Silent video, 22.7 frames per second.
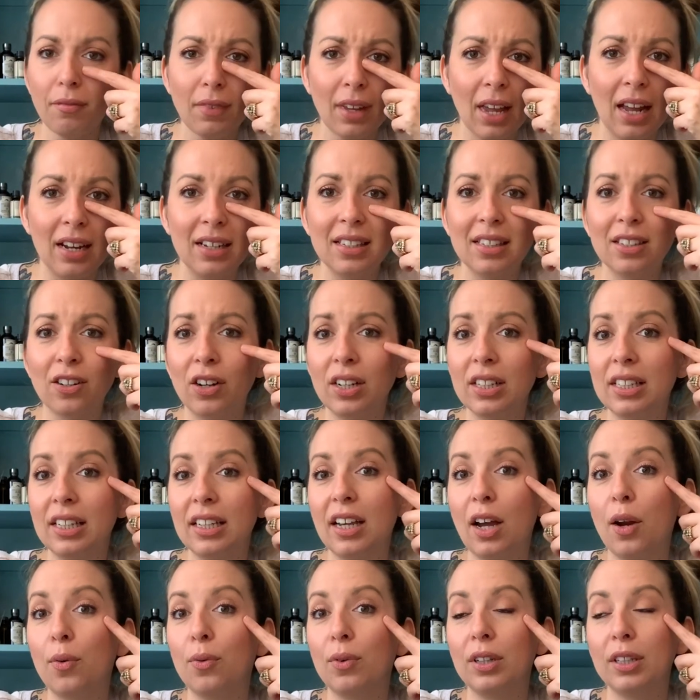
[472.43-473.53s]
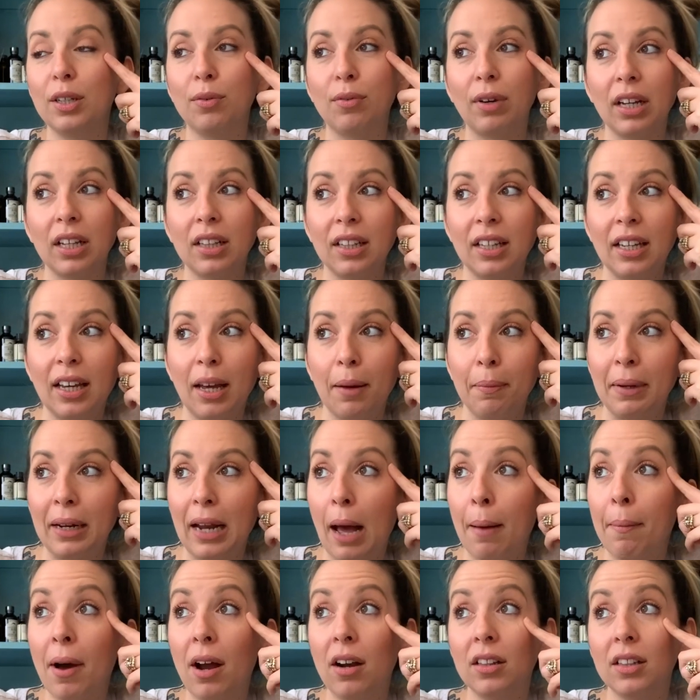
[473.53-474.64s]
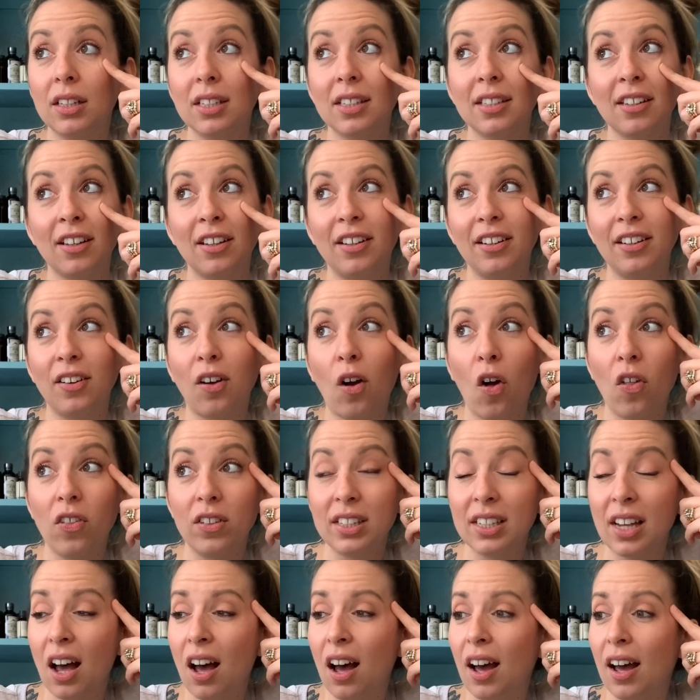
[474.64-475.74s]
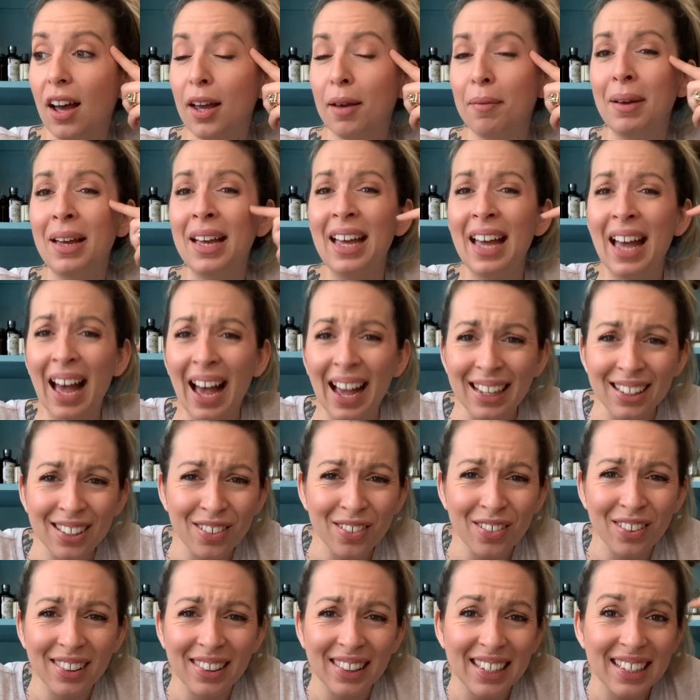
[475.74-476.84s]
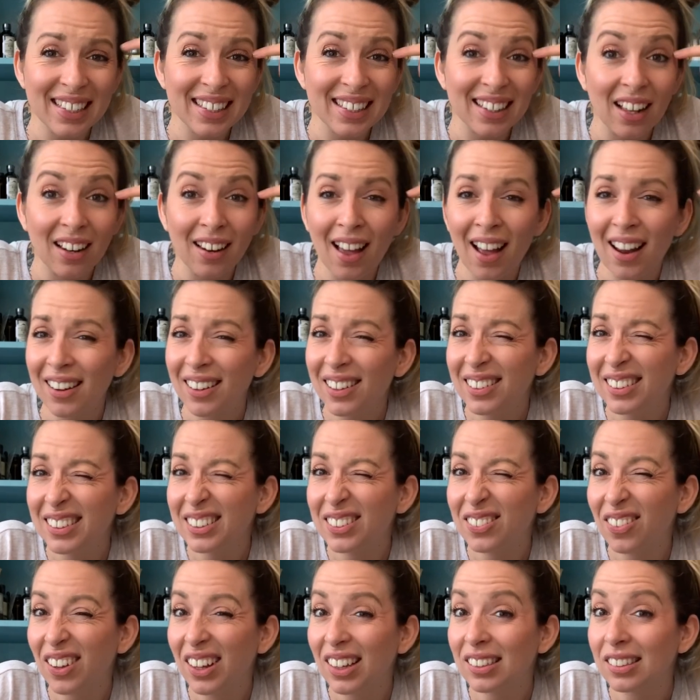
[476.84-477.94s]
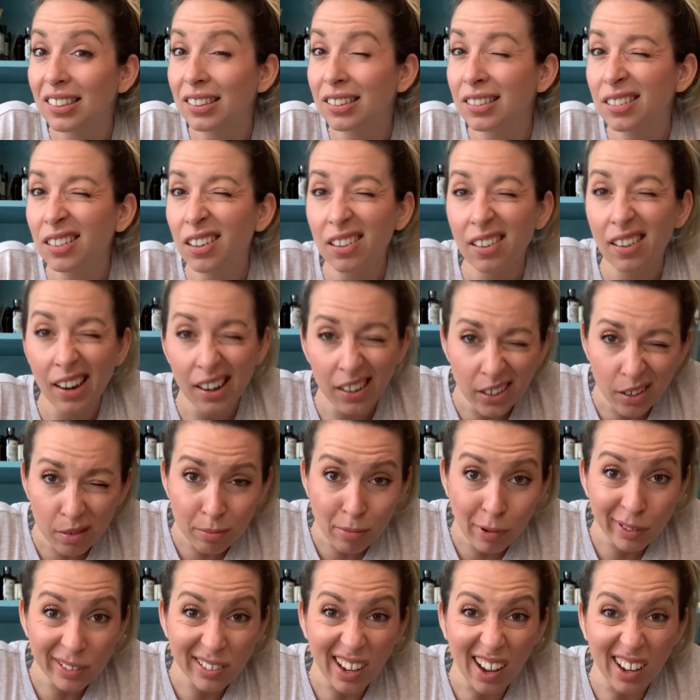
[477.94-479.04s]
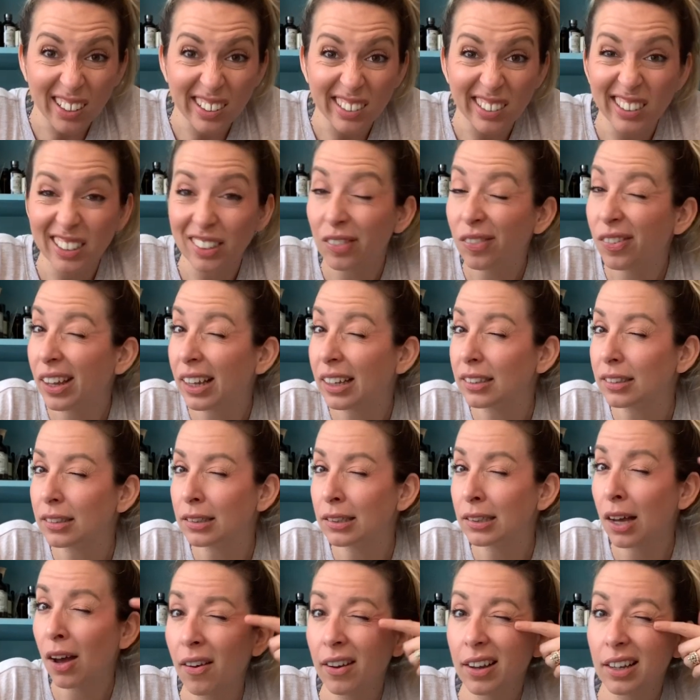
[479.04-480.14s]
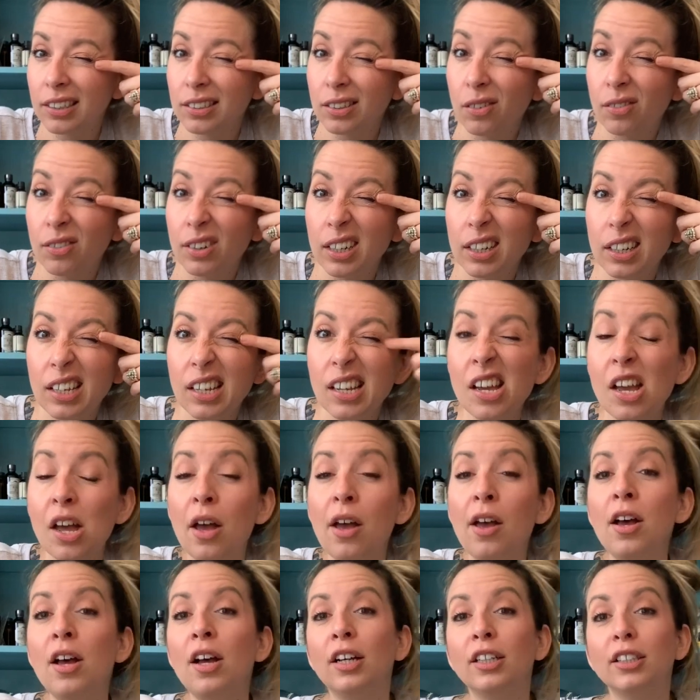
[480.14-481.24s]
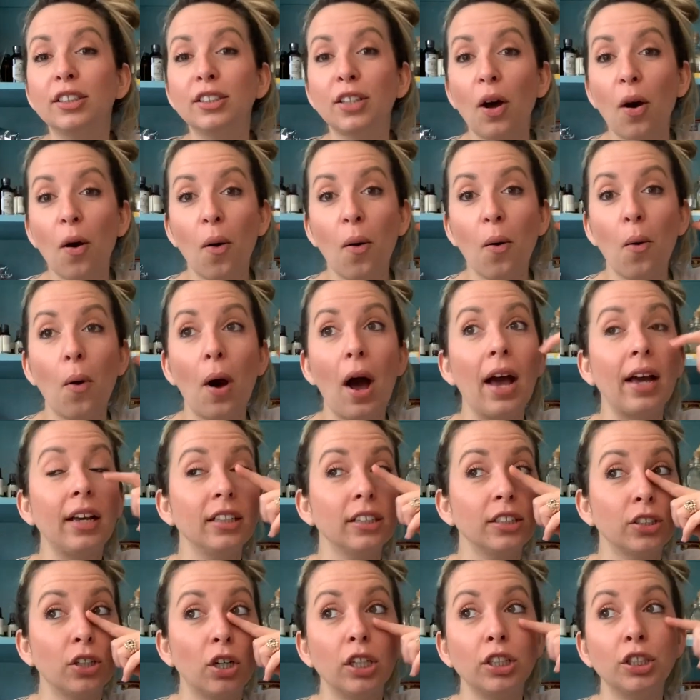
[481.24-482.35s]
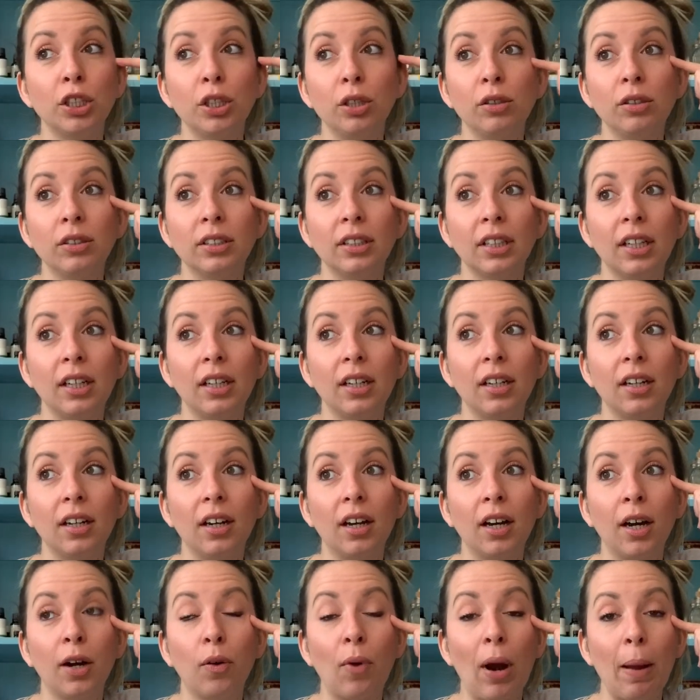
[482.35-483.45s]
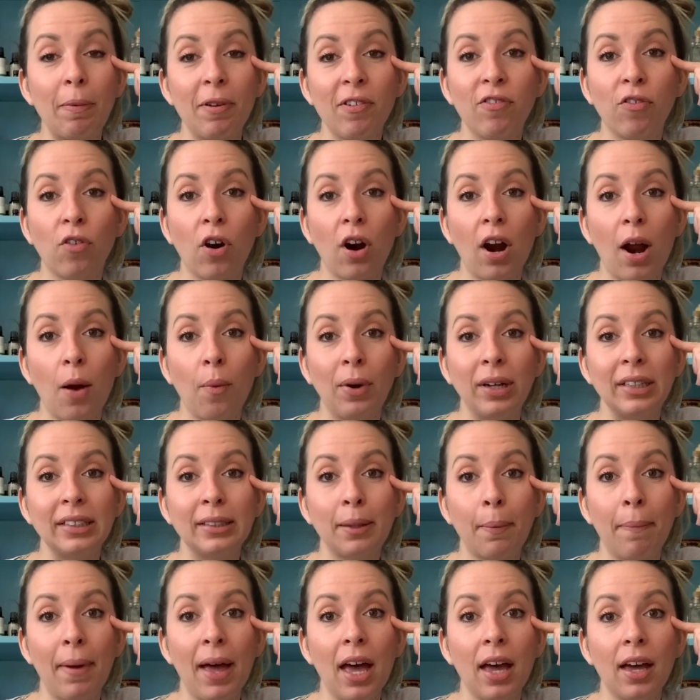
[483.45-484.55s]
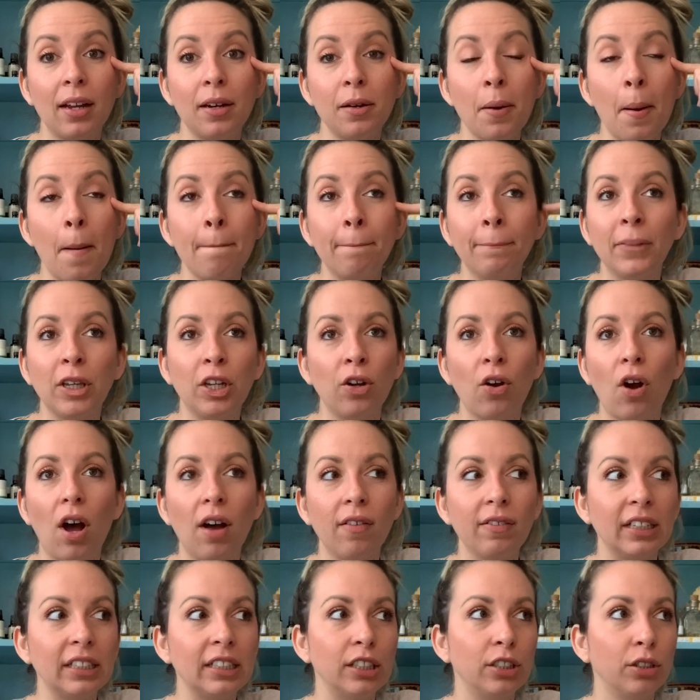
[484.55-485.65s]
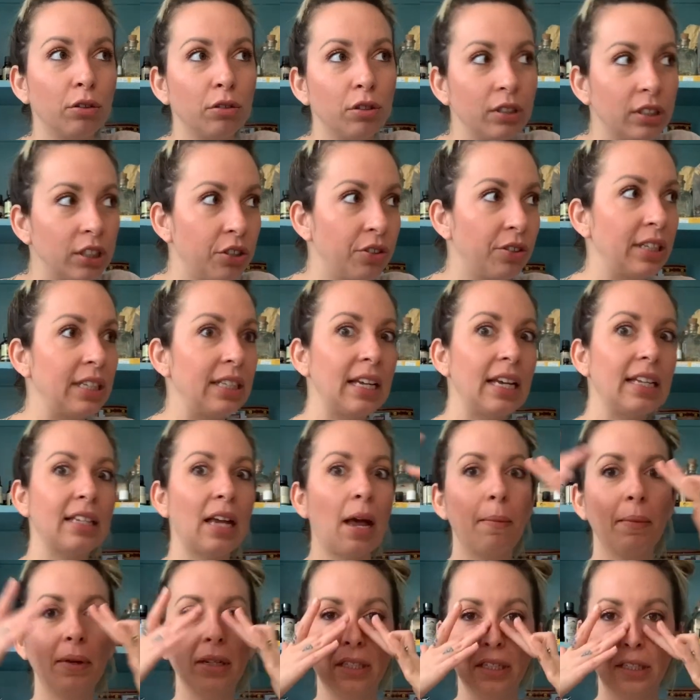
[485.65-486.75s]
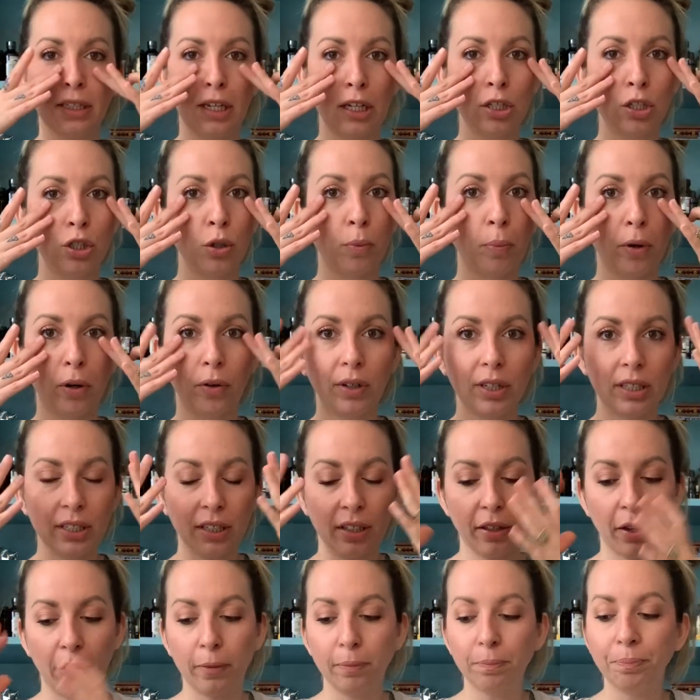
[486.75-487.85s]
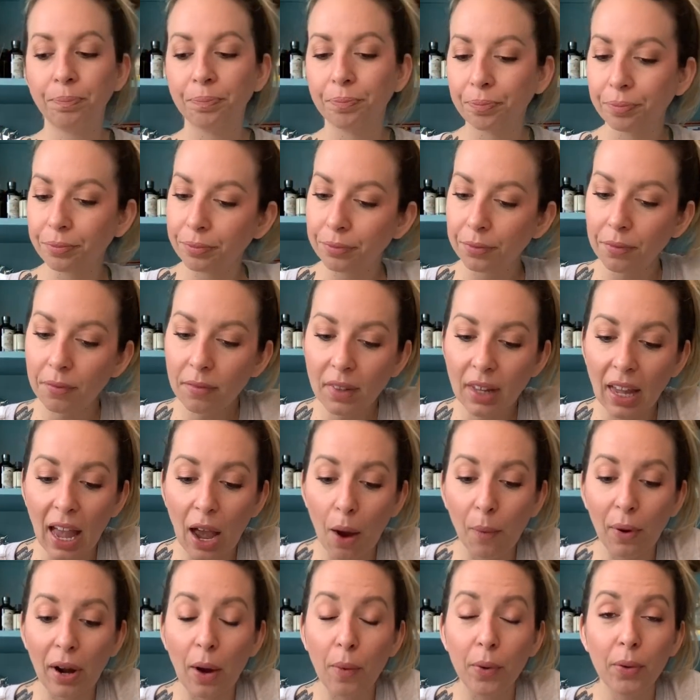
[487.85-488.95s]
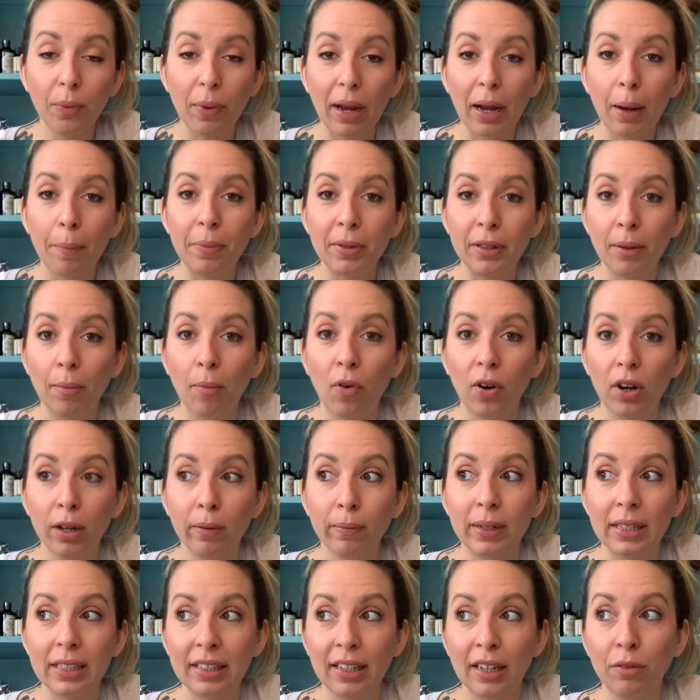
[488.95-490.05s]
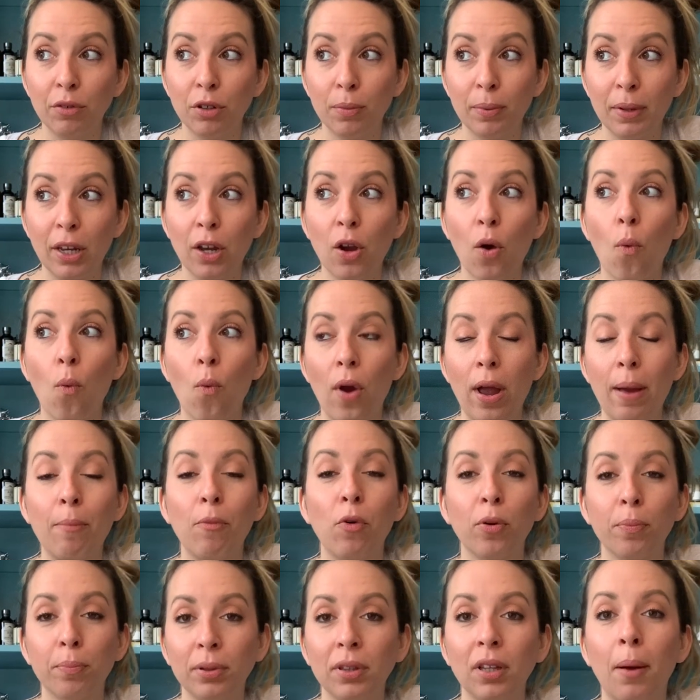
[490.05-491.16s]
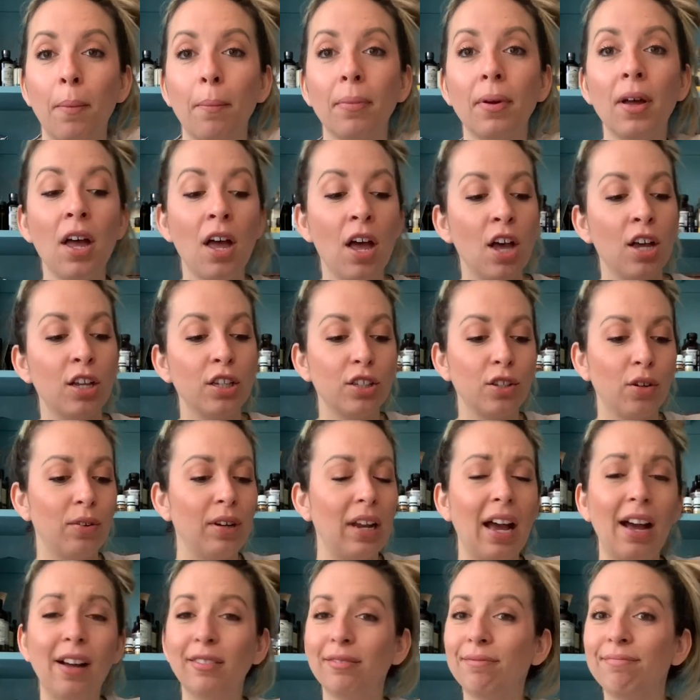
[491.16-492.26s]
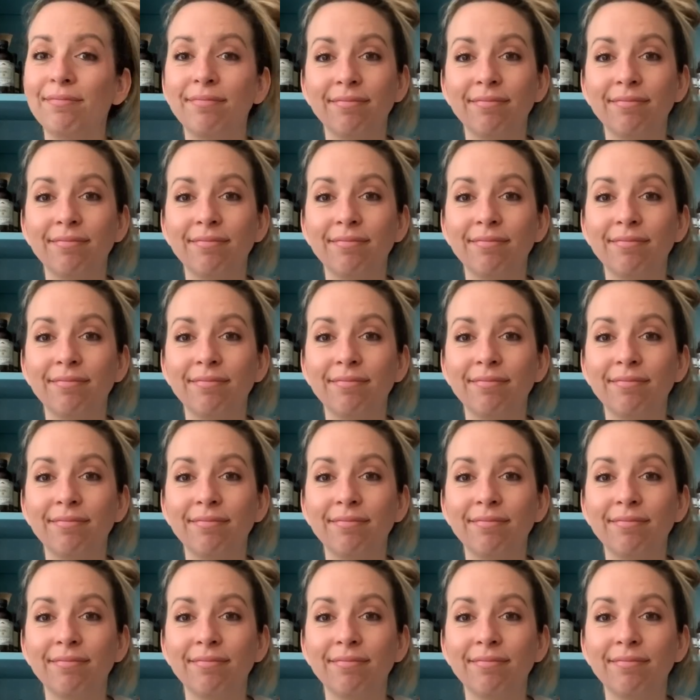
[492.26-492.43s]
and it's starting to get really wrinkly. I mean, I'm out in the sun all the time. I do this a lot. Look at these faces. You know, ain't no Botox in this face. You see get all wrinkly? So I started to use it right before I went to bed. You know, obviously don't use it during the daytime because it's like super greasy there. And when I would wake up in the morning, my skin would be way more plump. So now,